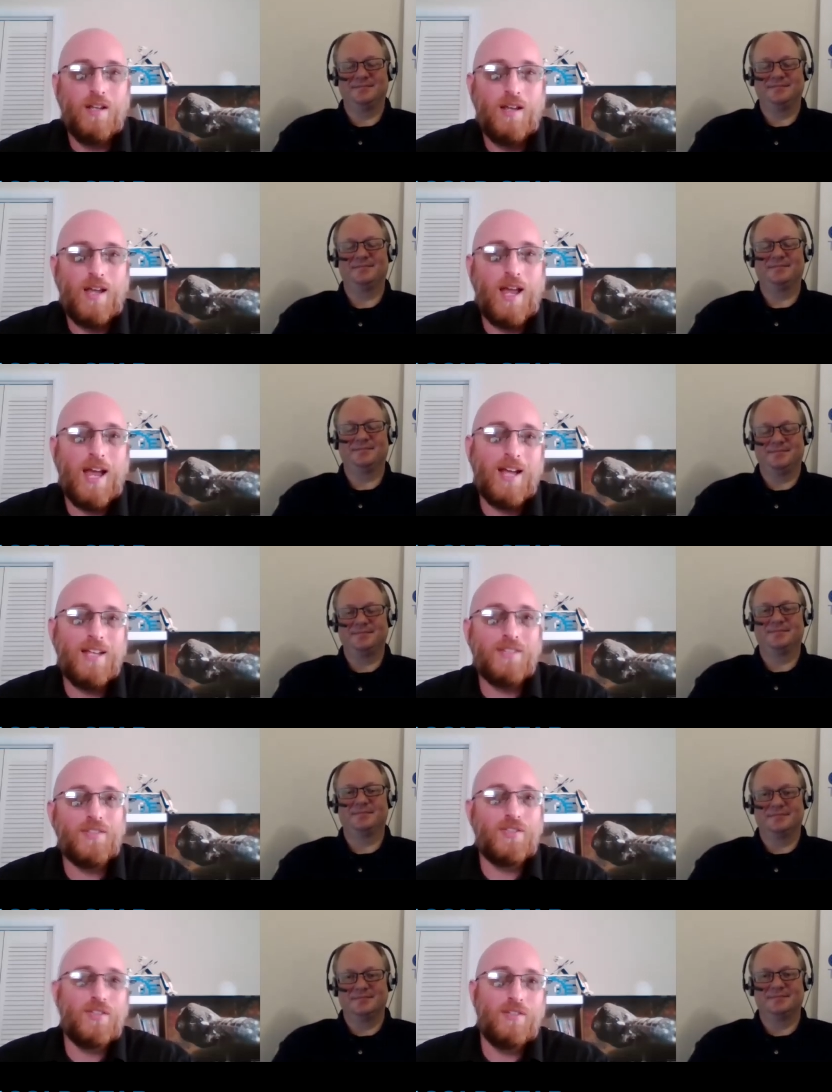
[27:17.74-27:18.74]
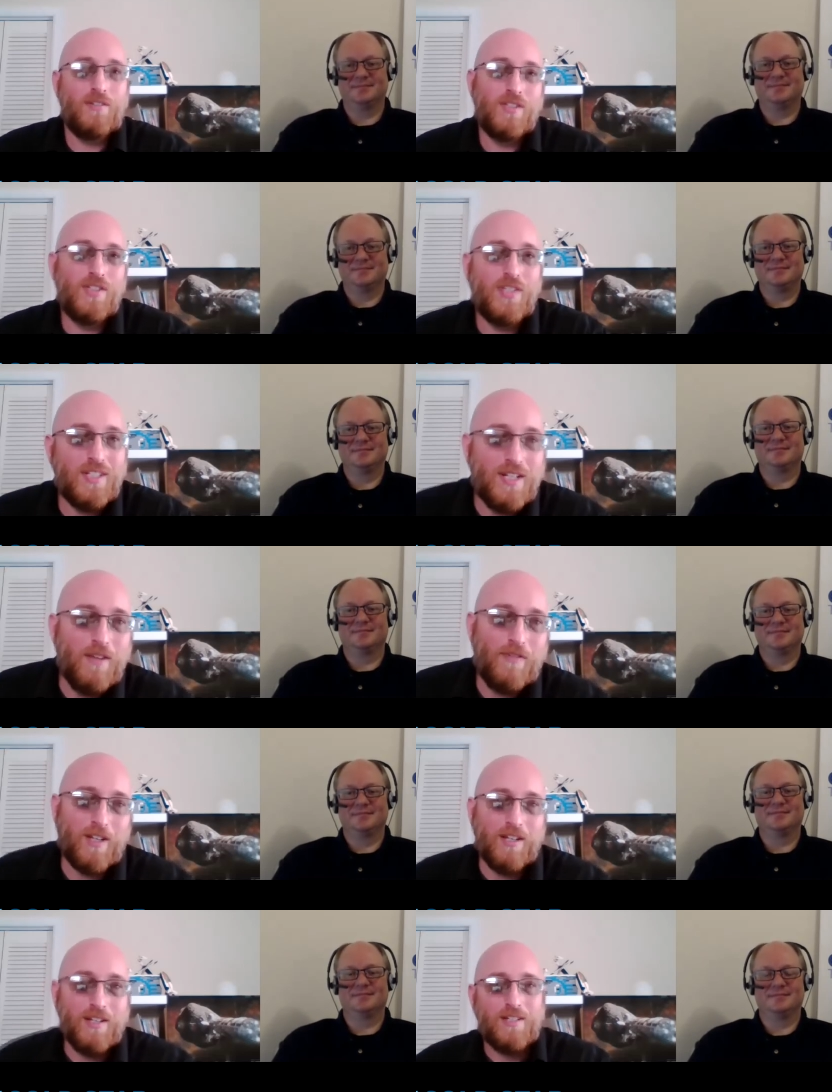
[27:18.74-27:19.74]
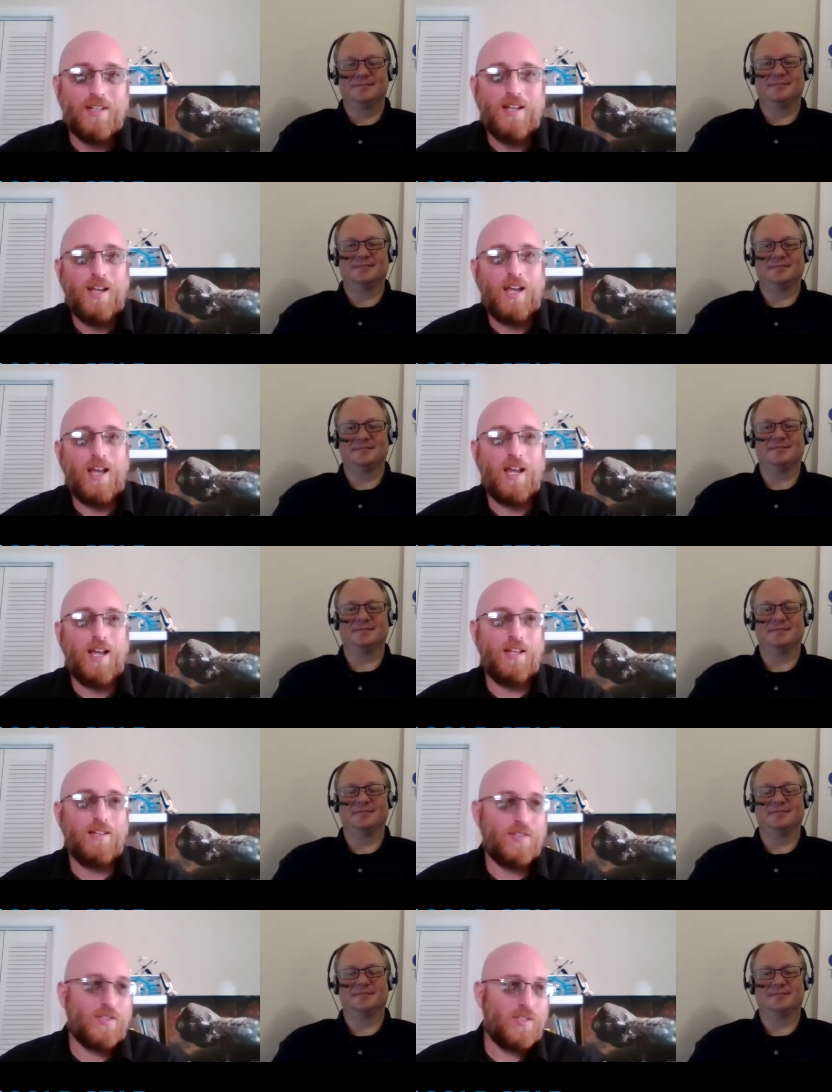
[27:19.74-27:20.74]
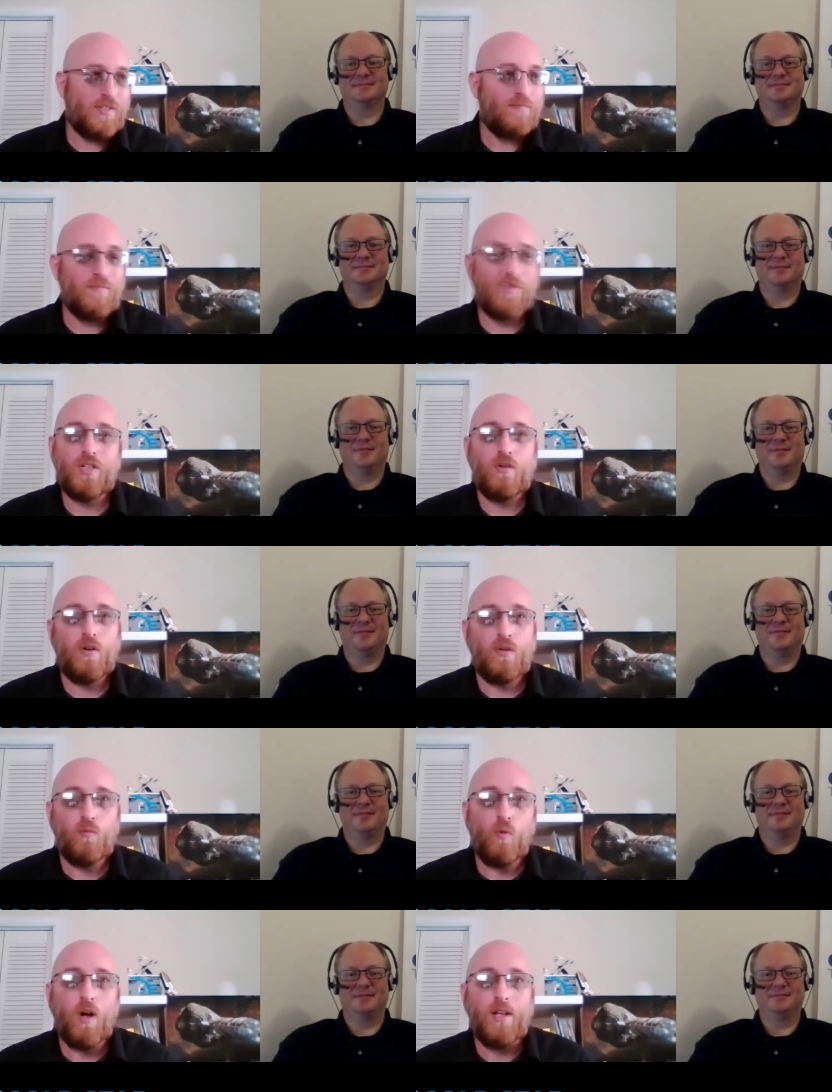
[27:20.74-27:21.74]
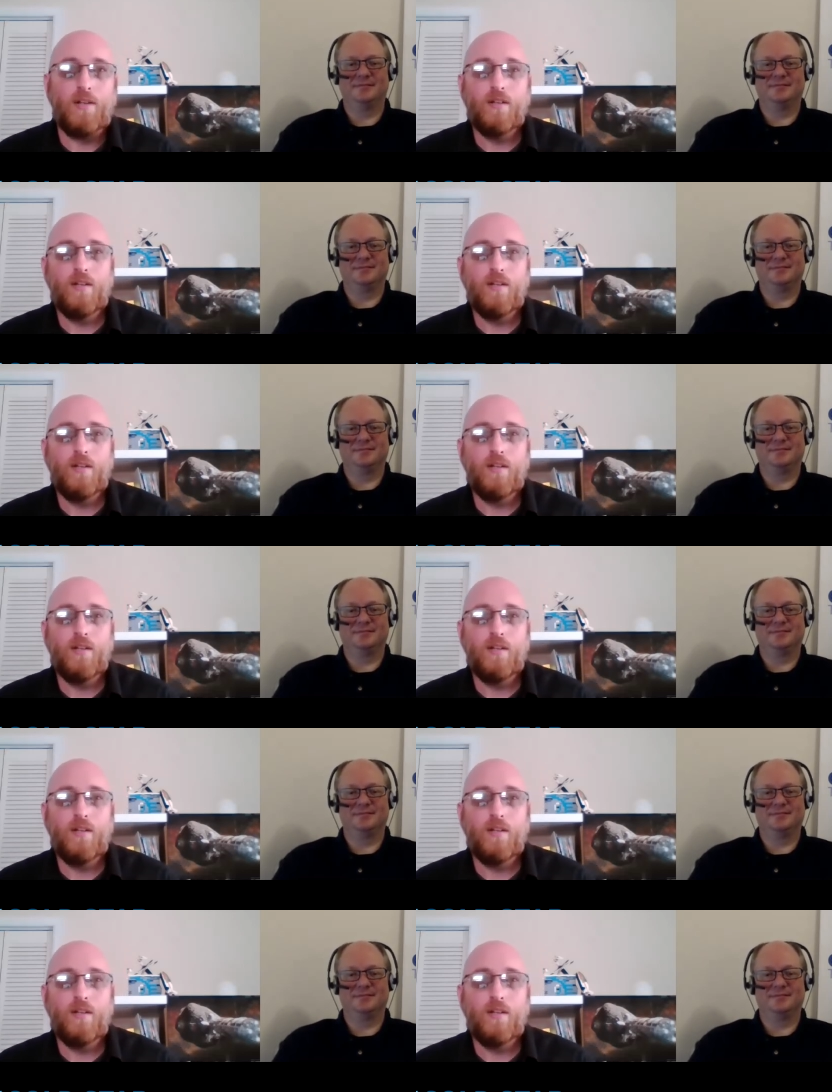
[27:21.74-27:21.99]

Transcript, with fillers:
Speaker 1: as significant mm-hmm. as zero and one.